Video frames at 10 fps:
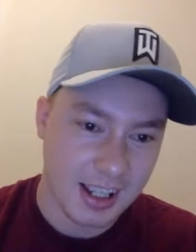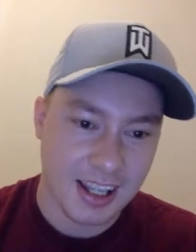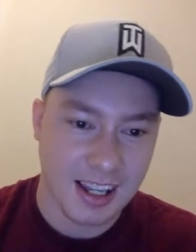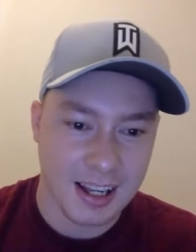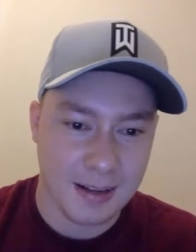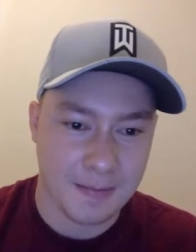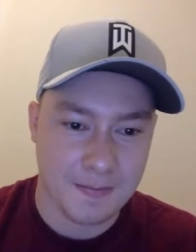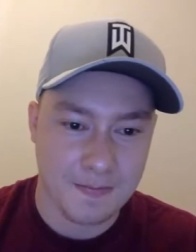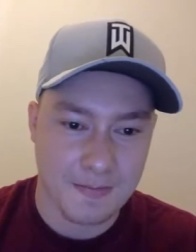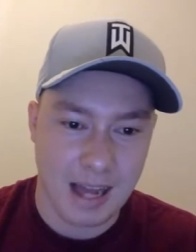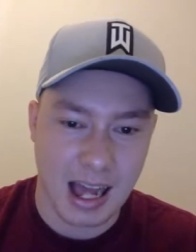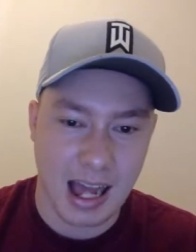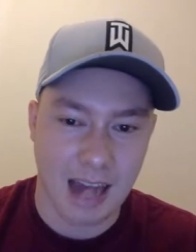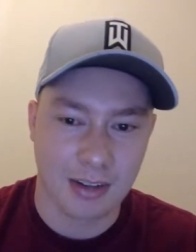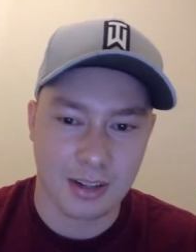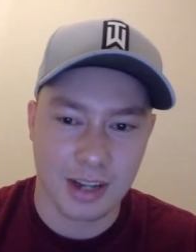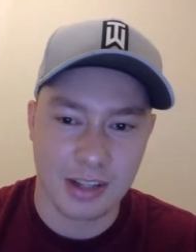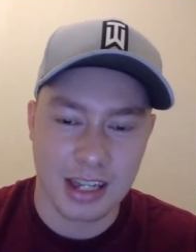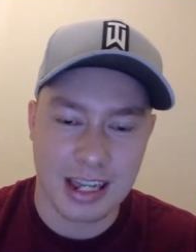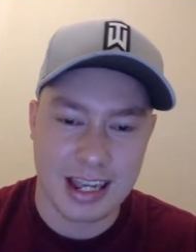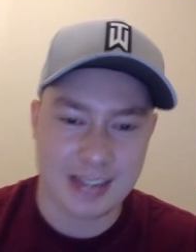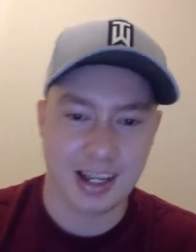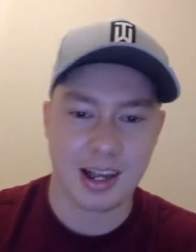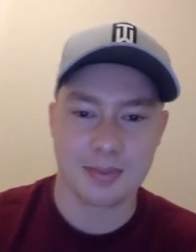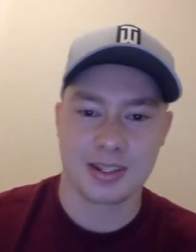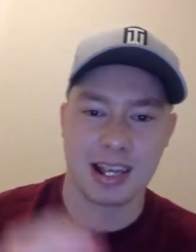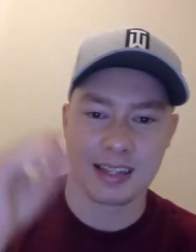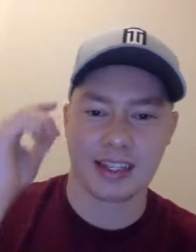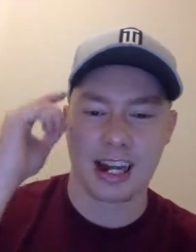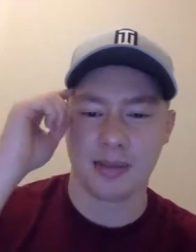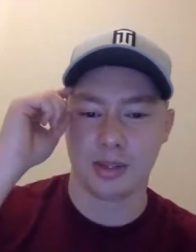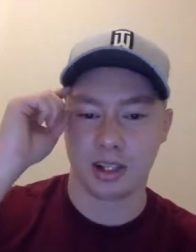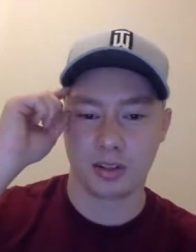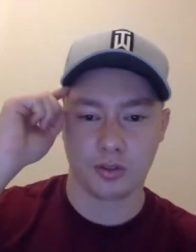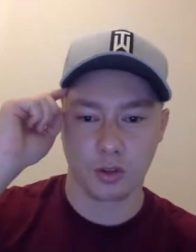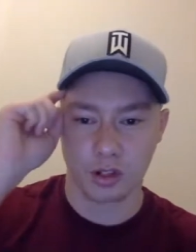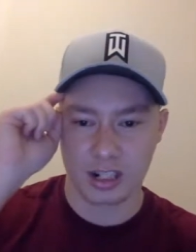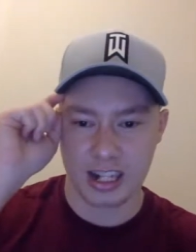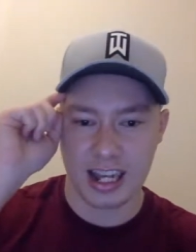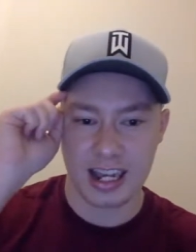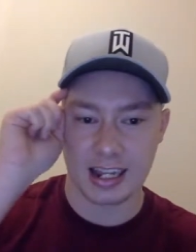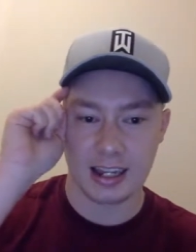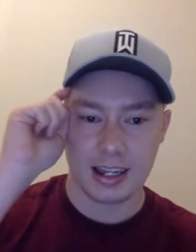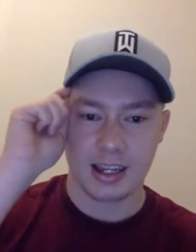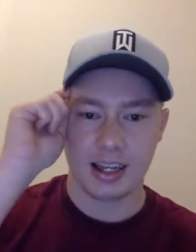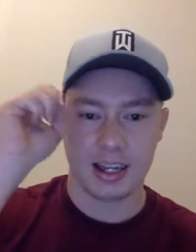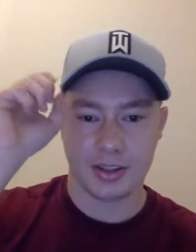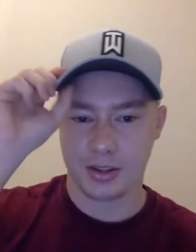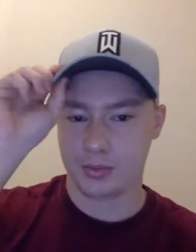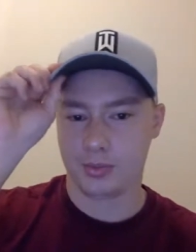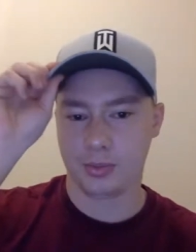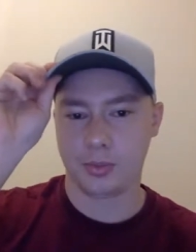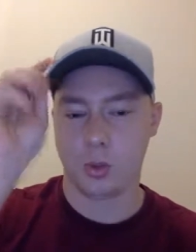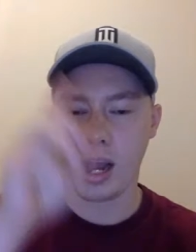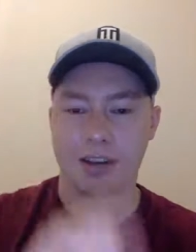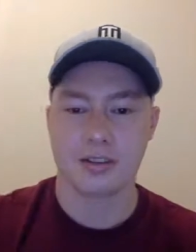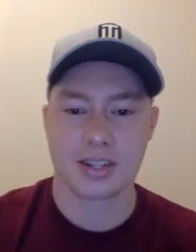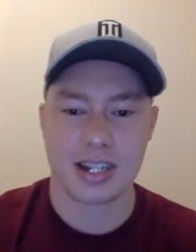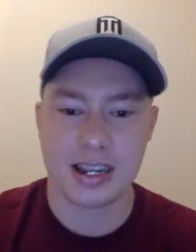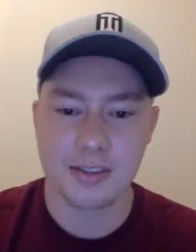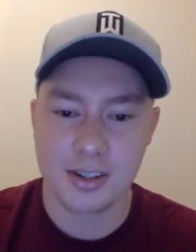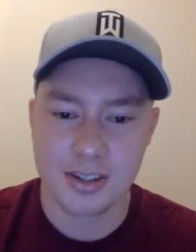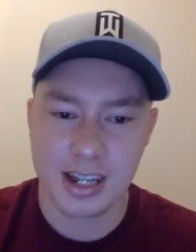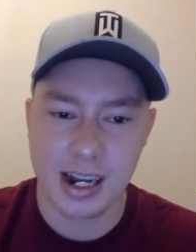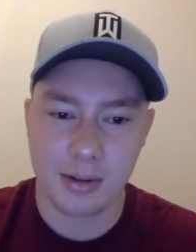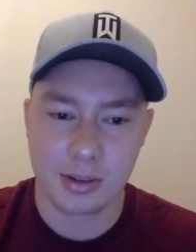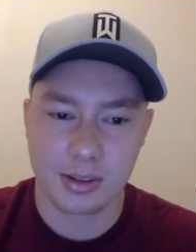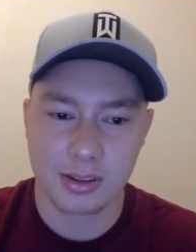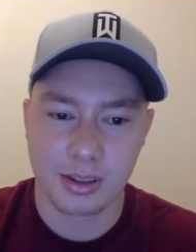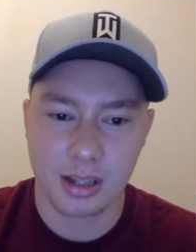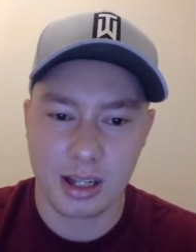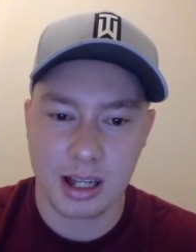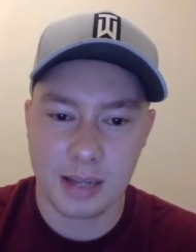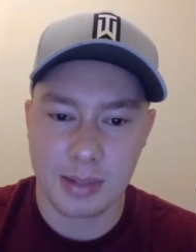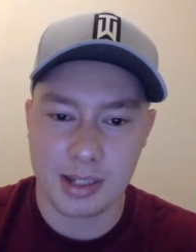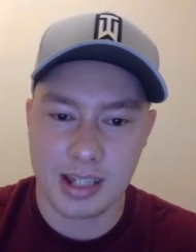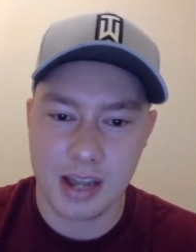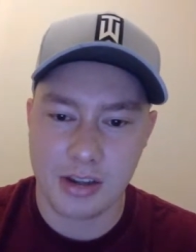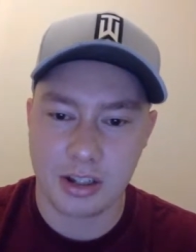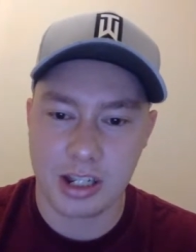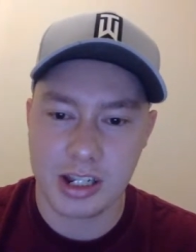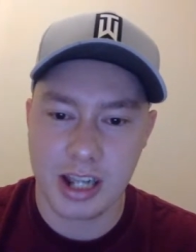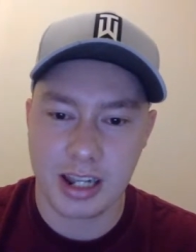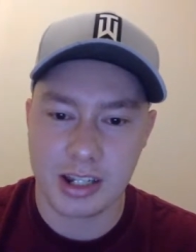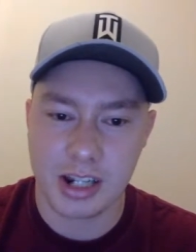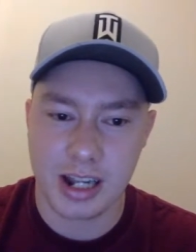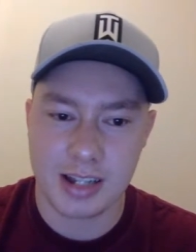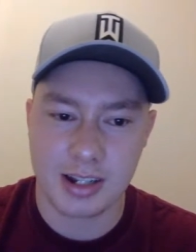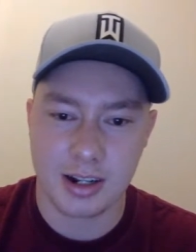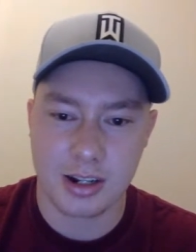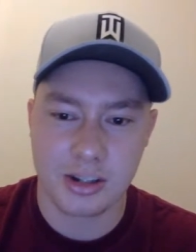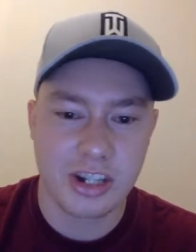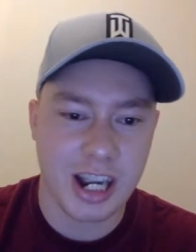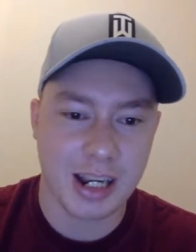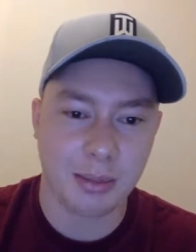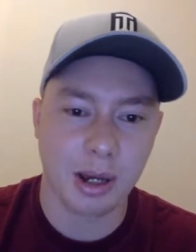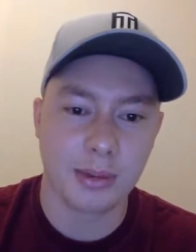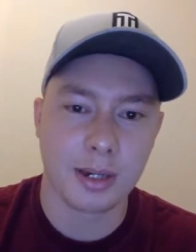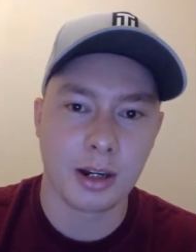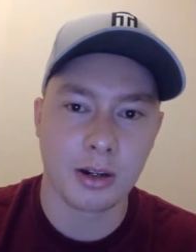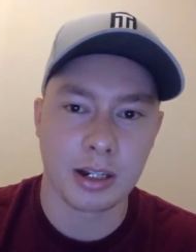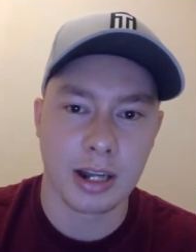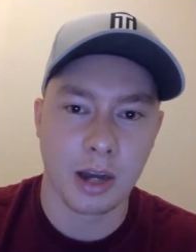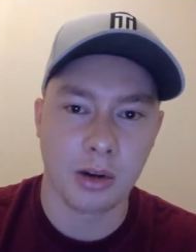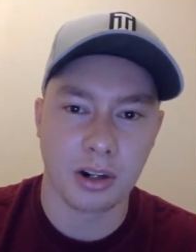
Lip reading: I don't know that he has the upside that I'm looking for today. The wide receivers that I would potentially take a chance on is Jake, Bobo, and Noah